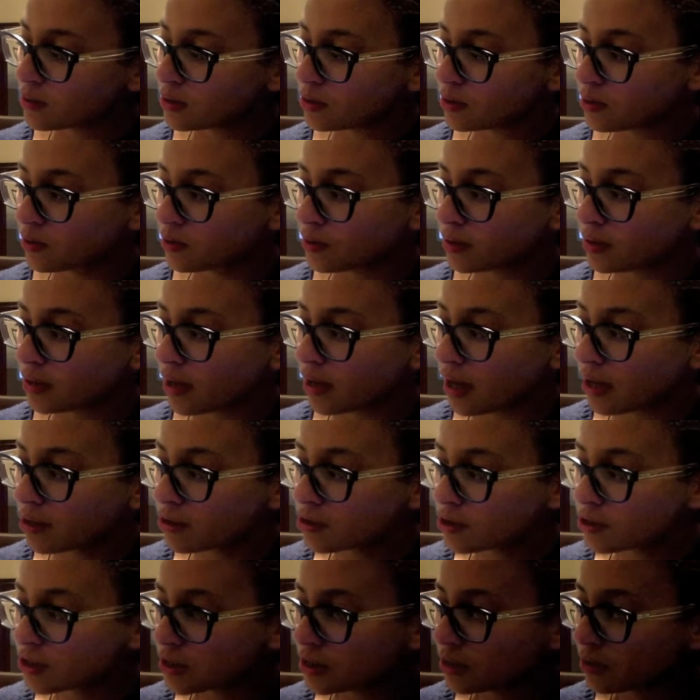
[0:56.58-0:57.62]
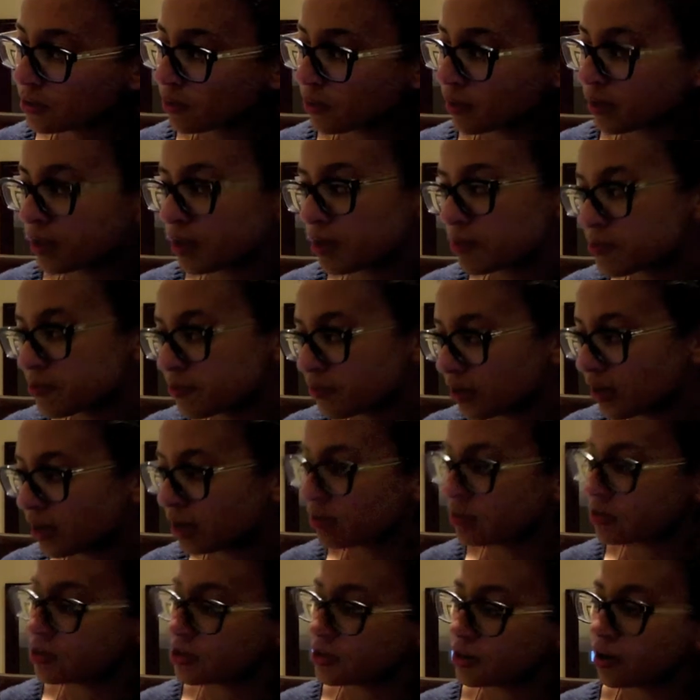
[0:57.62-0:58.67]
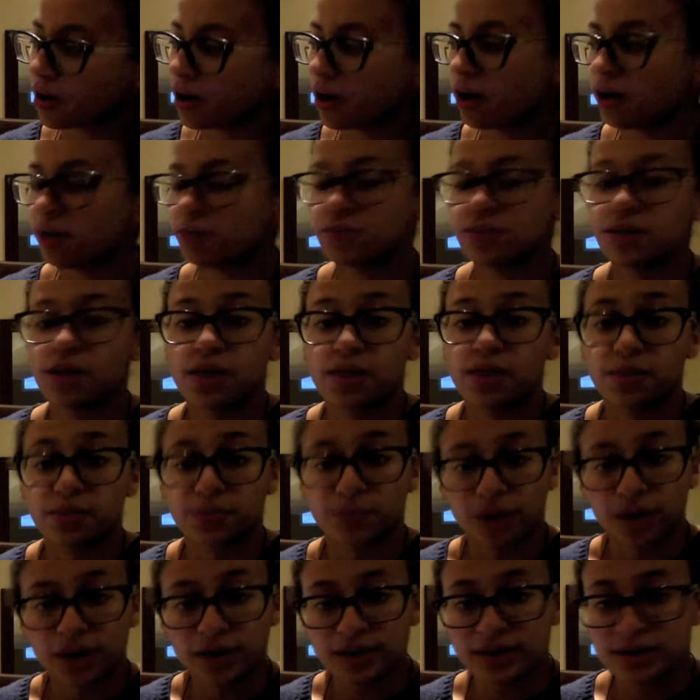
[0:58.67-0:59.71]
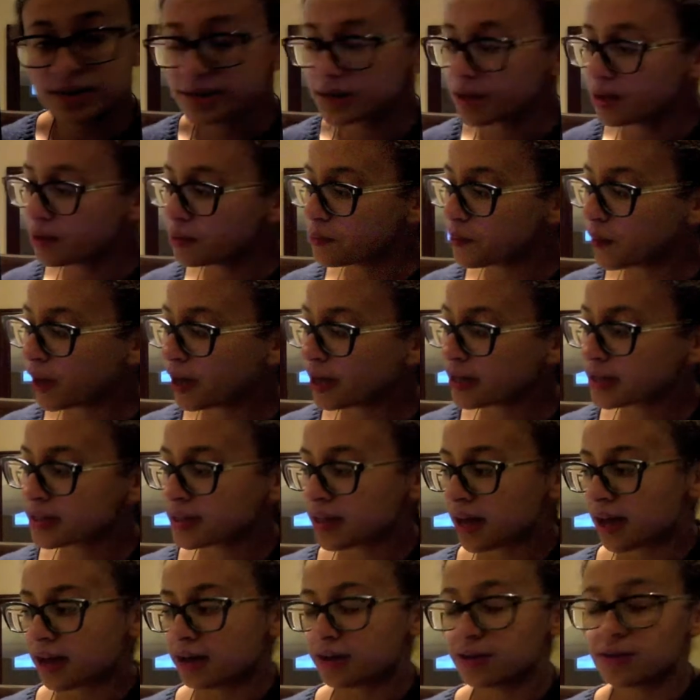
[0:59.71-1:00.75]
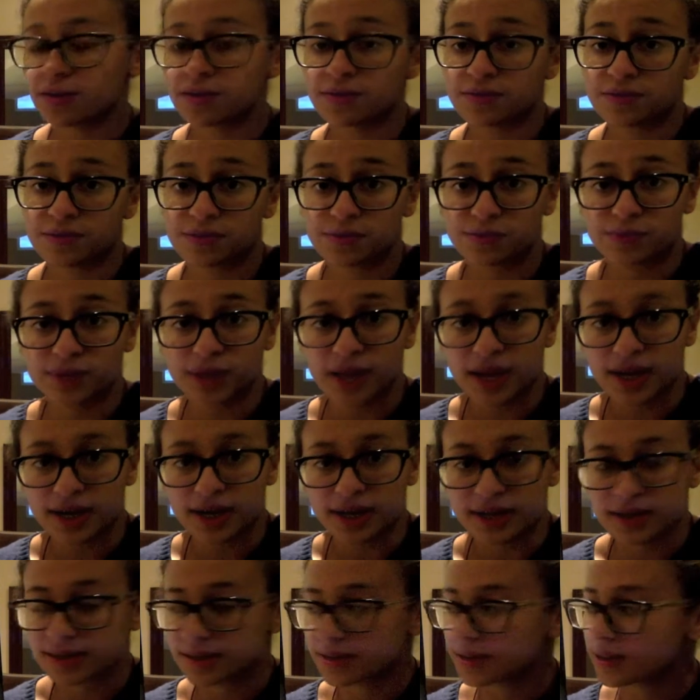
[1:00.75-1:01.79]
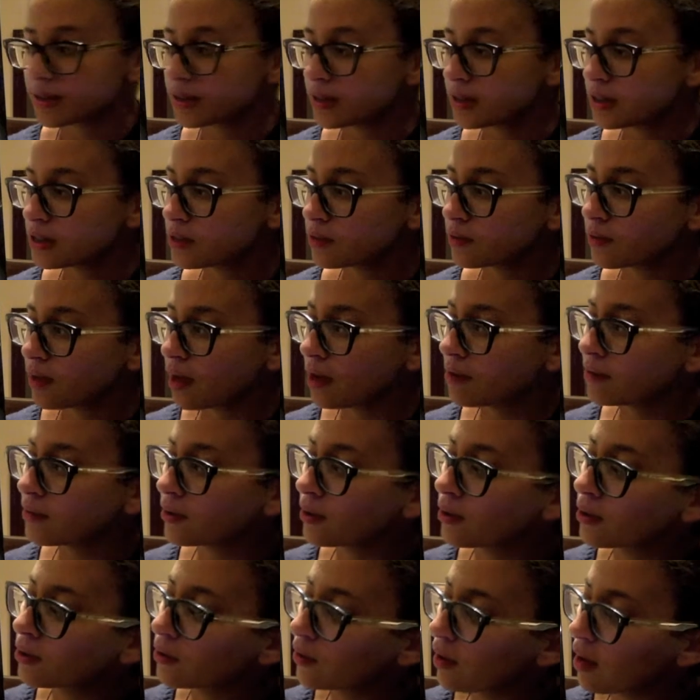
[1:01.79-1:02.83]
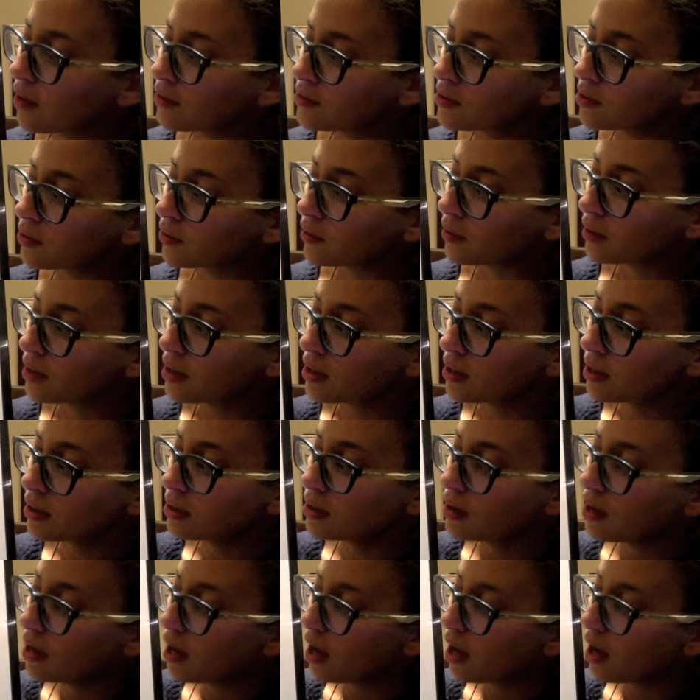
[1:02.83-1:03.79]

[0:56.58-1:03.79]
do the energy or the Gibbs free energy of the products minus that of the reactants. So if we have our graphs over here,